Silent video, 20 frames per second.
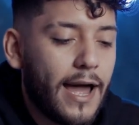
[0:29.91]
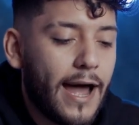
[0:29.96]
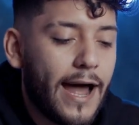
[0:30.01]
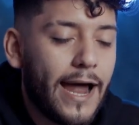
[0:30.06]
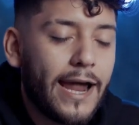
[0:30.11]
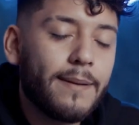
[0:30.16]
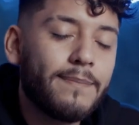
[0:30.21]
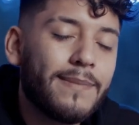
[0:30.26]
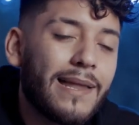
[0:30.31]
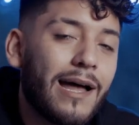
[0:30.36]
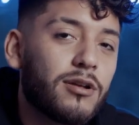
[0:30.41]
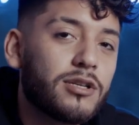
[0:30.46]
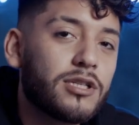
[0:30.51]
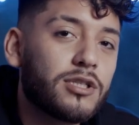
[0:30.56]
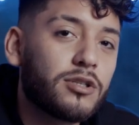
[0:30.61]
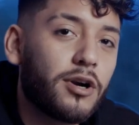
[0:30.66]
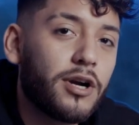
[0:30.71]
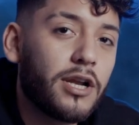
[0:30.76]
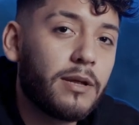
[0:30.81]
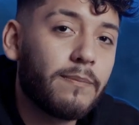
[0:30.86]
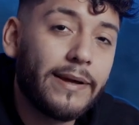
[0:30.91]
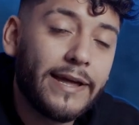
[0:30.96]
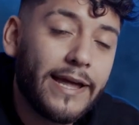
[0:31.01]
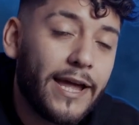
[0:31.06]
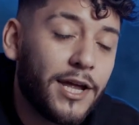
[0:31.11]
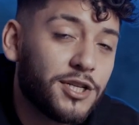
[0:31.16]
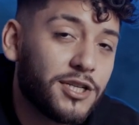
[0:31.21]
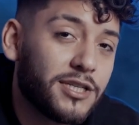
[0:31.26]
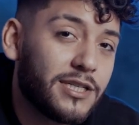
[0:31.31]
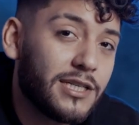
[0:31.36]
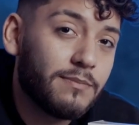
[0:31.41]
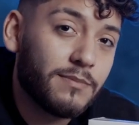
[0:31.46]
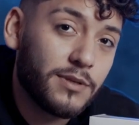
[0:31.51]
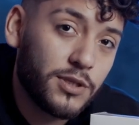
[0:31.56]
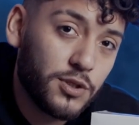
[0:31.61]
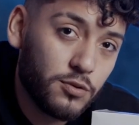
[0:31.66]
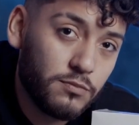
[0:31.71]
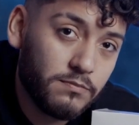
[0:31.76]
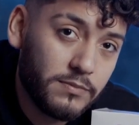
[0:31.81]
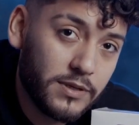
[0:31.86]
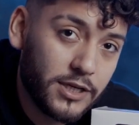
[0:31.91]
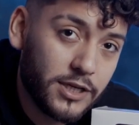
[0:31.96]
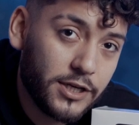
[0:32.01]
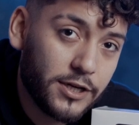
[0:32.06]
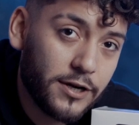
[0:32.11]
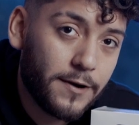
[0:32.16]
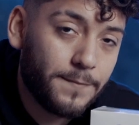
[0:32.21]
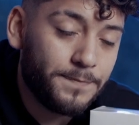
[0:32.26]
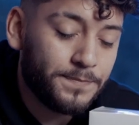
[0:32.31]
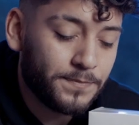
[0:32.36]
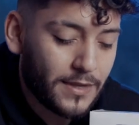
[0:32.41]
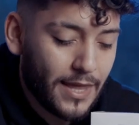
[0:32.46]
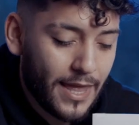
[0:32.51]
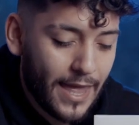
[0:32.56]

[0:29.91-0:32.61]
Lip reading: I am now starting my agency, Madu Media.